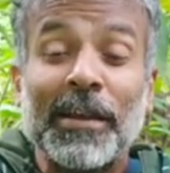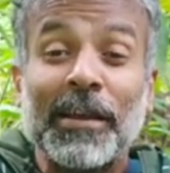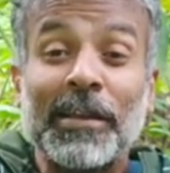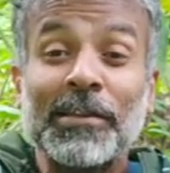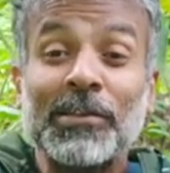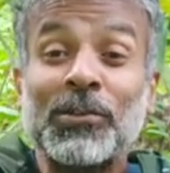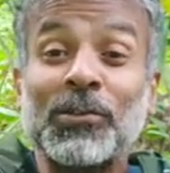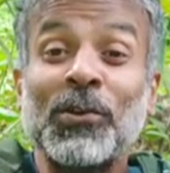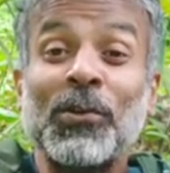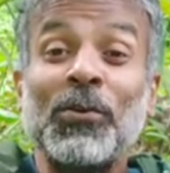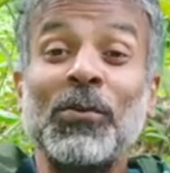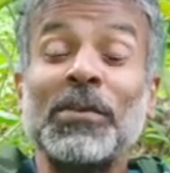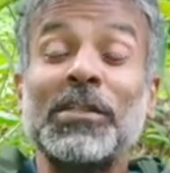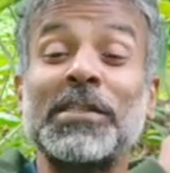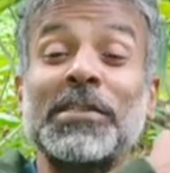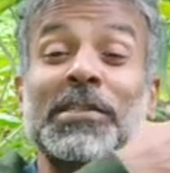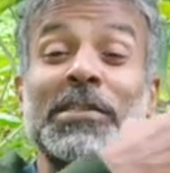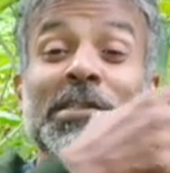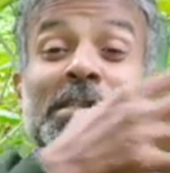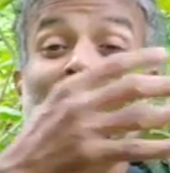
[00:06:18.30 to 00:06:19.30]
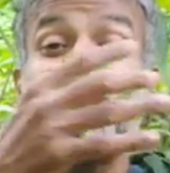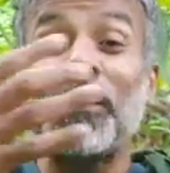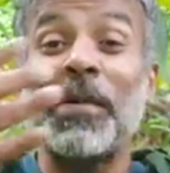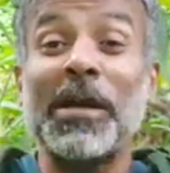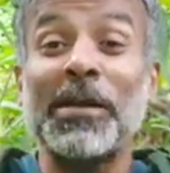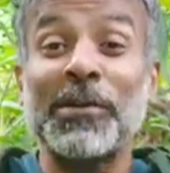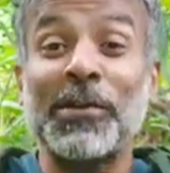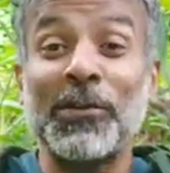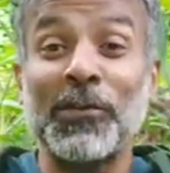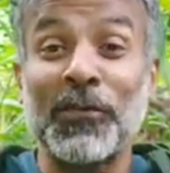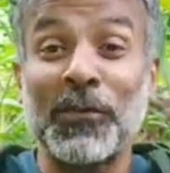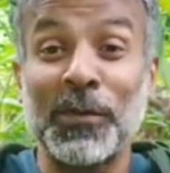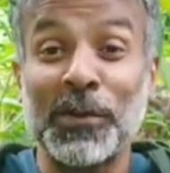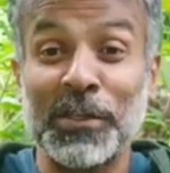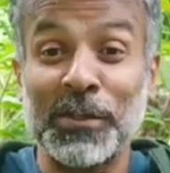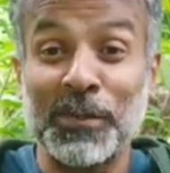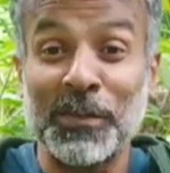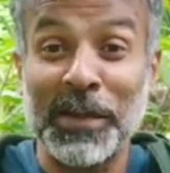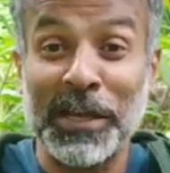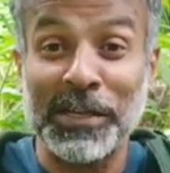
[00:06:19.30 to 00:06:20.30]
And so it's just a matter of
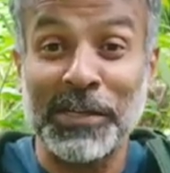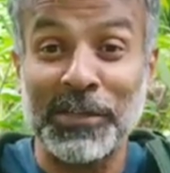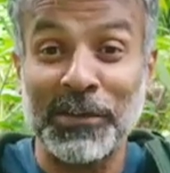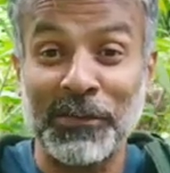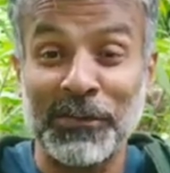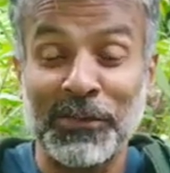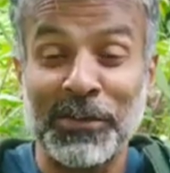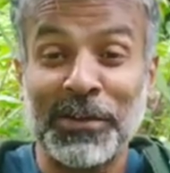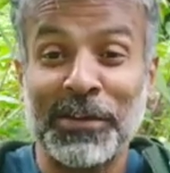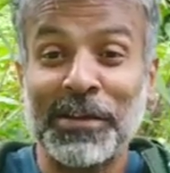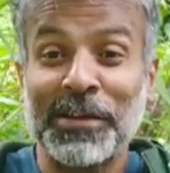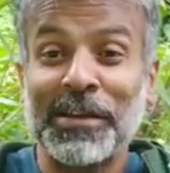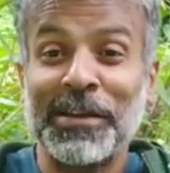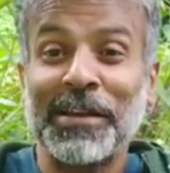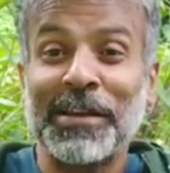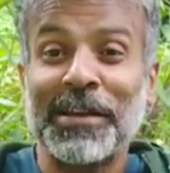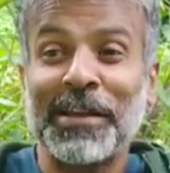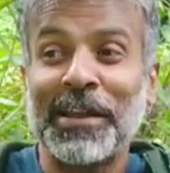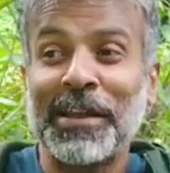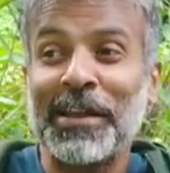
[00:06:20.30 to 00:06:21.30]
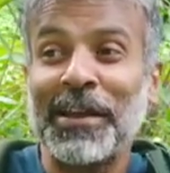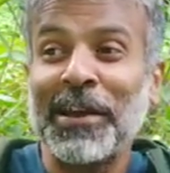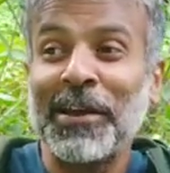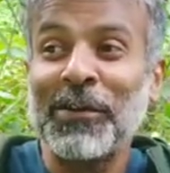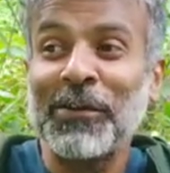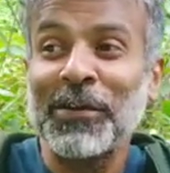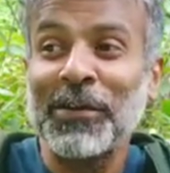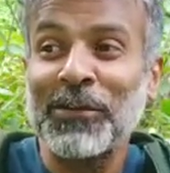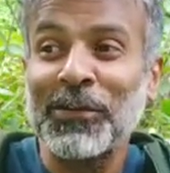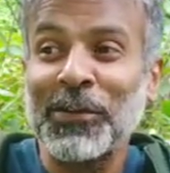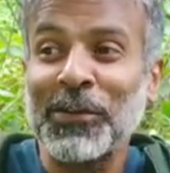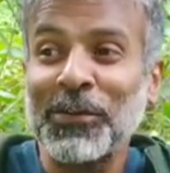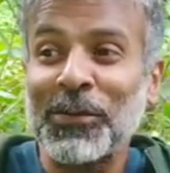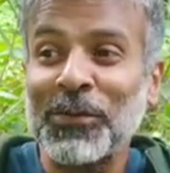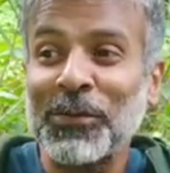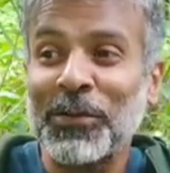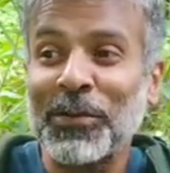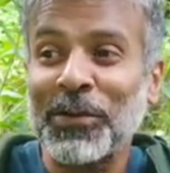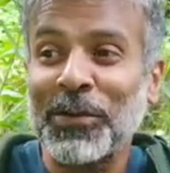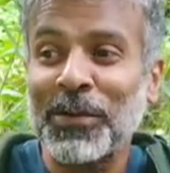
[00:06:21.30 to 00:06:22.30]
perspective. And now if
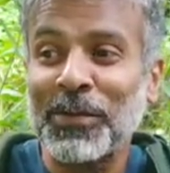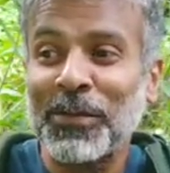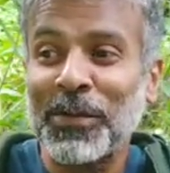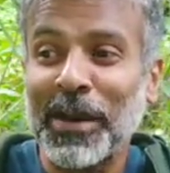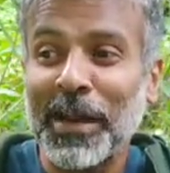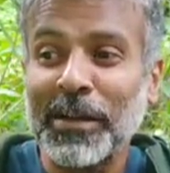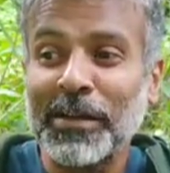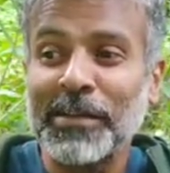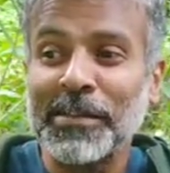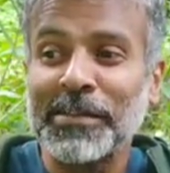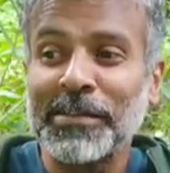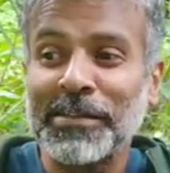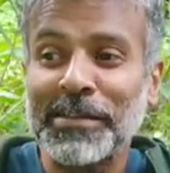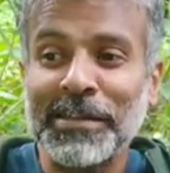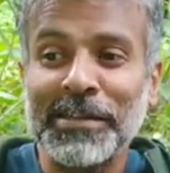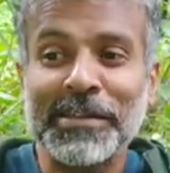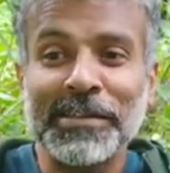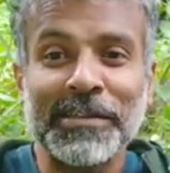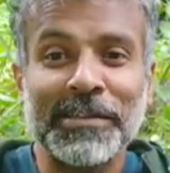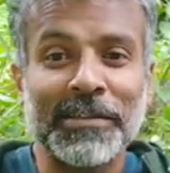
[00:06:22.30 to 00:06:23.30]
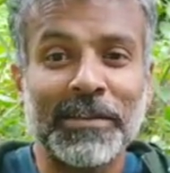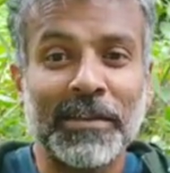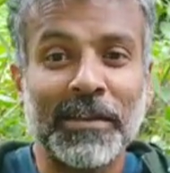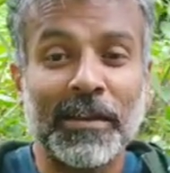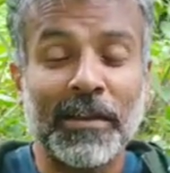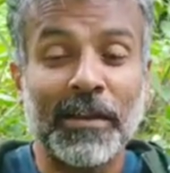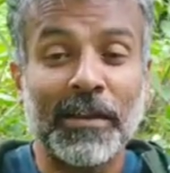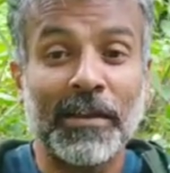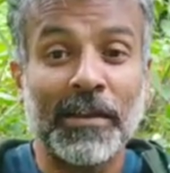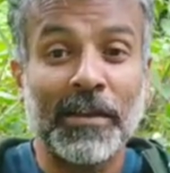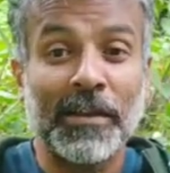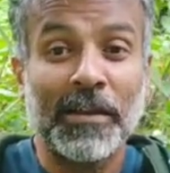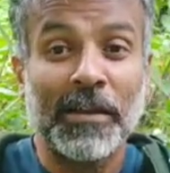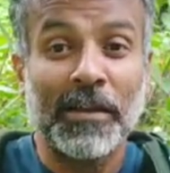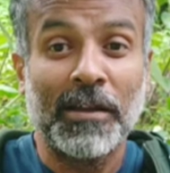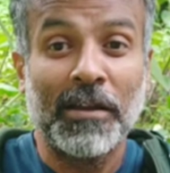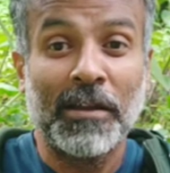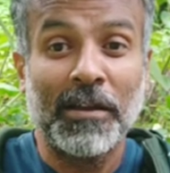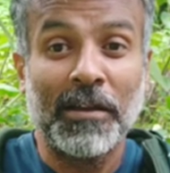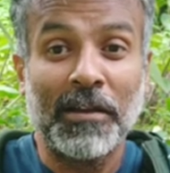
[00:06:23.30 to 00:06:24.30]
you practice these
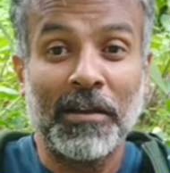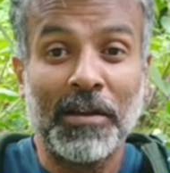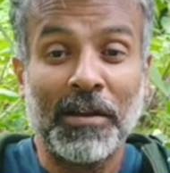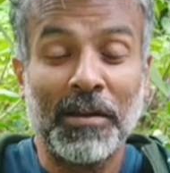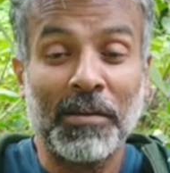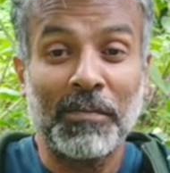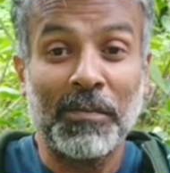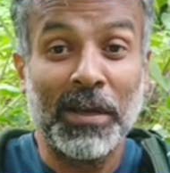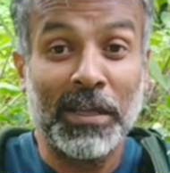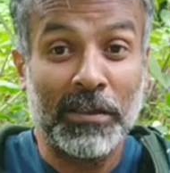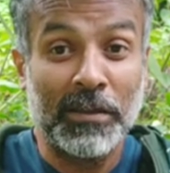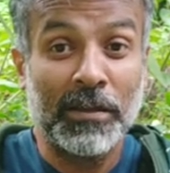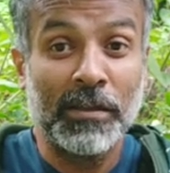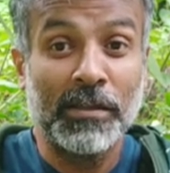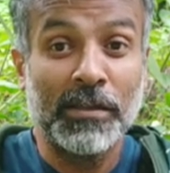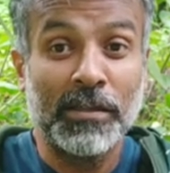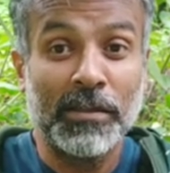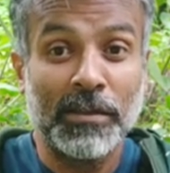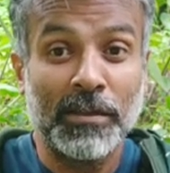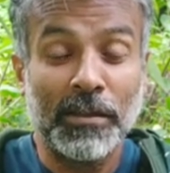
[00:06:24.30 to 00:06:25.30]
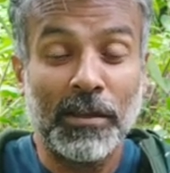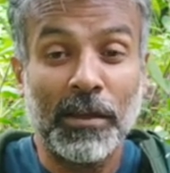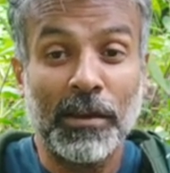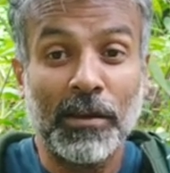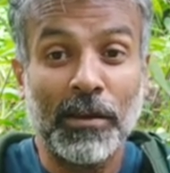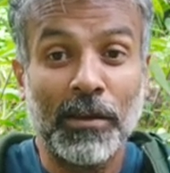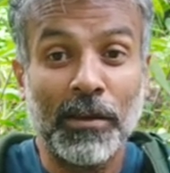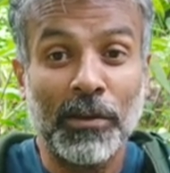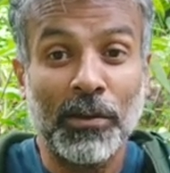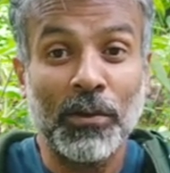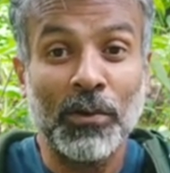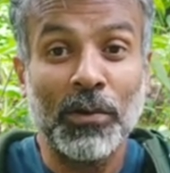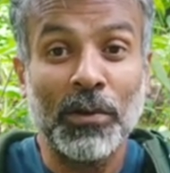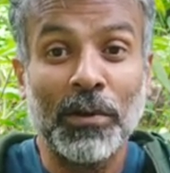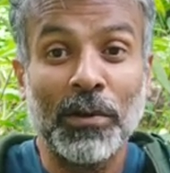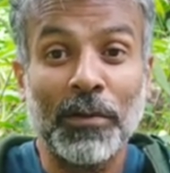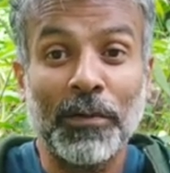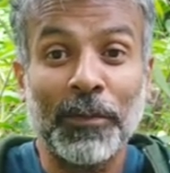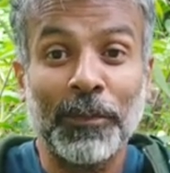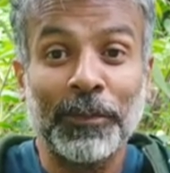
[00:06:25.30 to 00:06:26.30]
methods, then
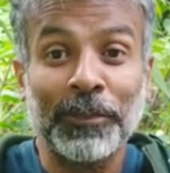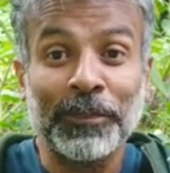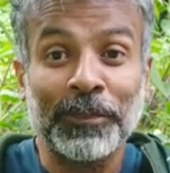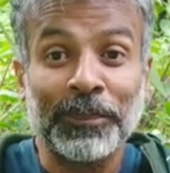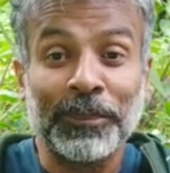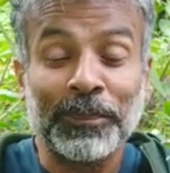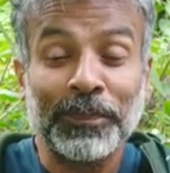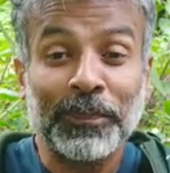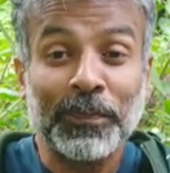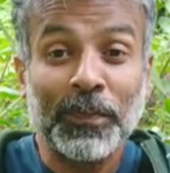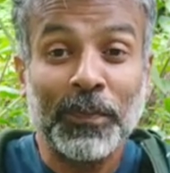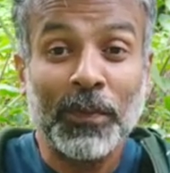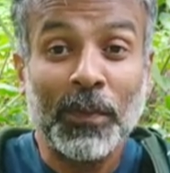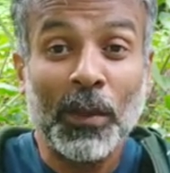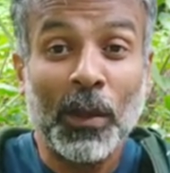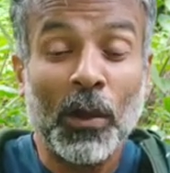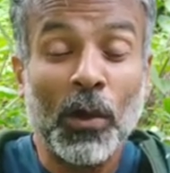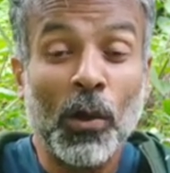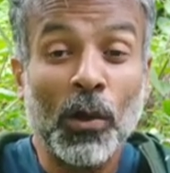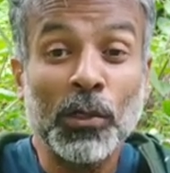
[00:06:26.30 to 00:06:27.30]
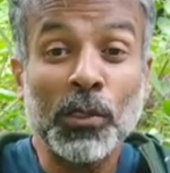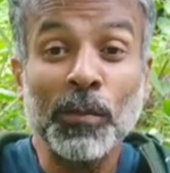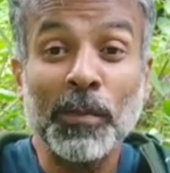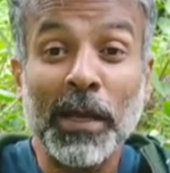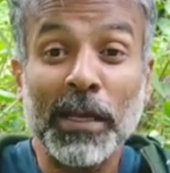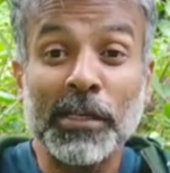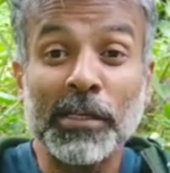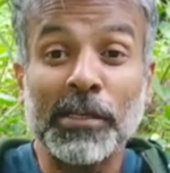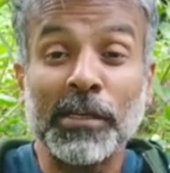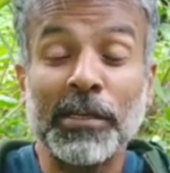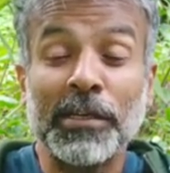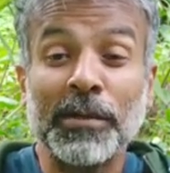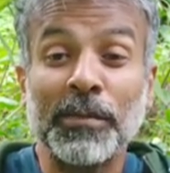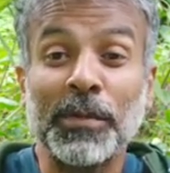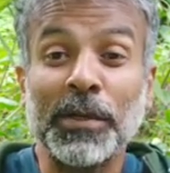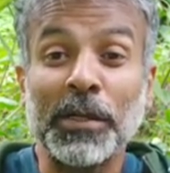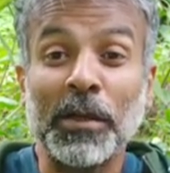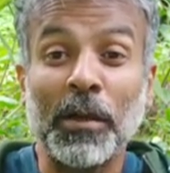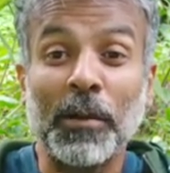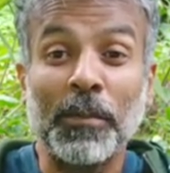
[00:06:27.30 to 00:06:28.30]
you'll automatically
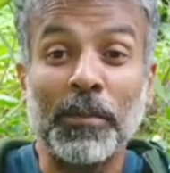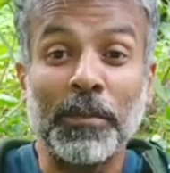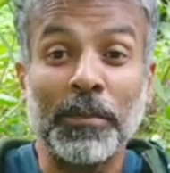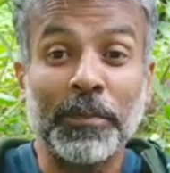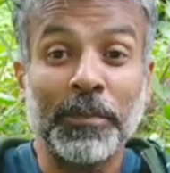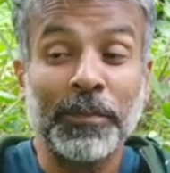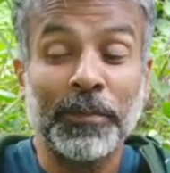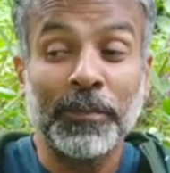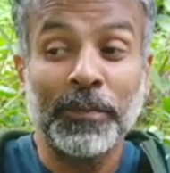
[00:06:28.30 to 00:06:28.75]
become